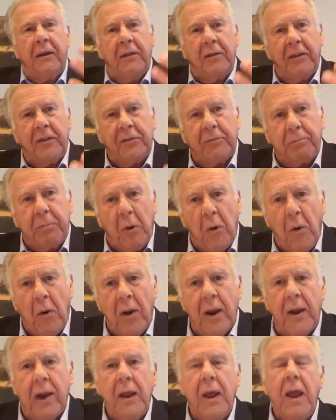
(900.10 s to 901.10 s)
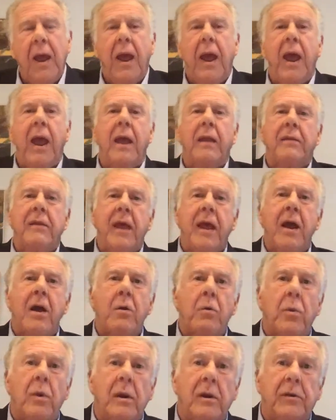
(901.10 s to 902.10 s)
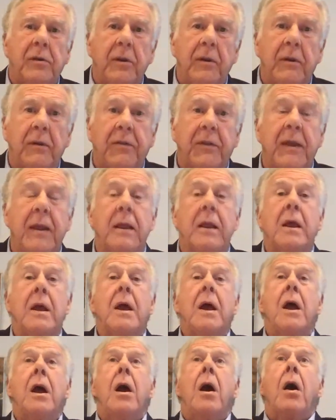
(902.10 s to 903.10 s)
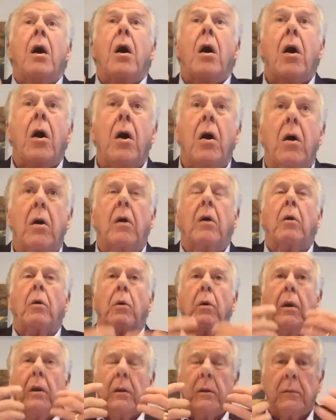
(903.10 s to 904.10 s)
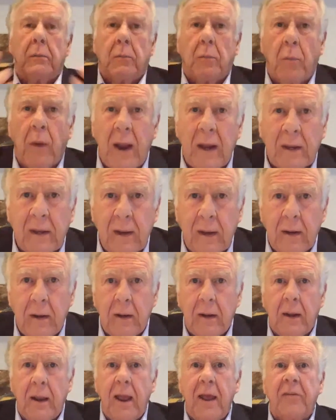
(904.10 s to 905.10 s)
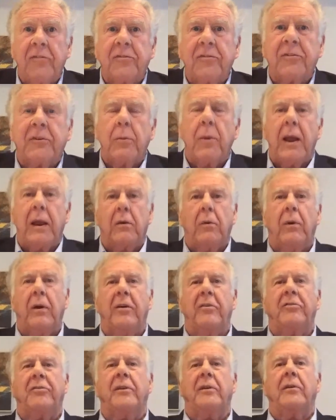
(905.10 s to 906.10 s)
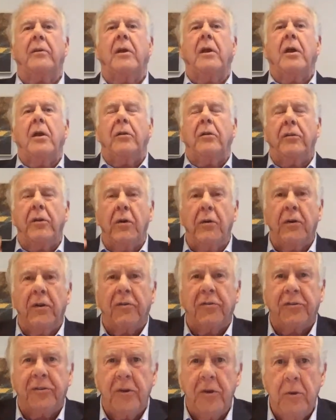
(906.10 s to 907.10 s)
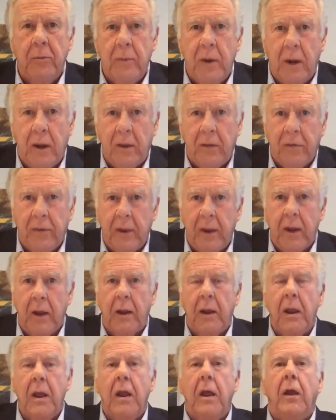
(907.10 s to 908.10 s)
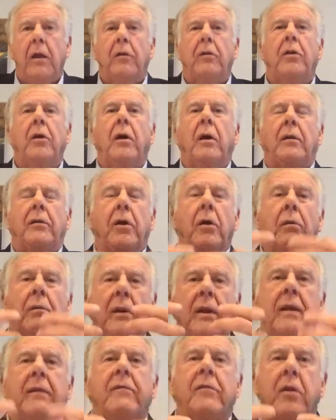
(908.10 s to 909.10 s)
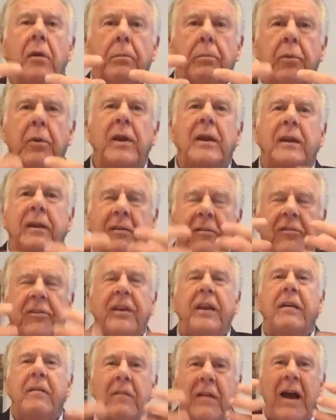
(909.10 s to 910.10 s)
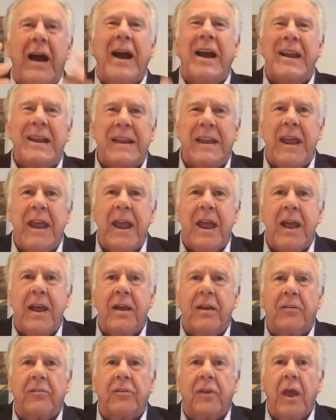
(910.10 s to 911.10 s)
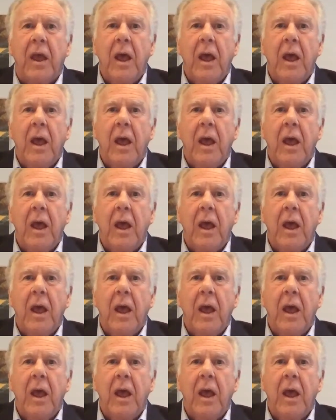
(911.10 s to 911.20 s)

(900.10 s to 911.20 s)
this point, and now we're to the thing. Oh, right. Ask the right question. Don't assume anything. Don't let your preconceived ideas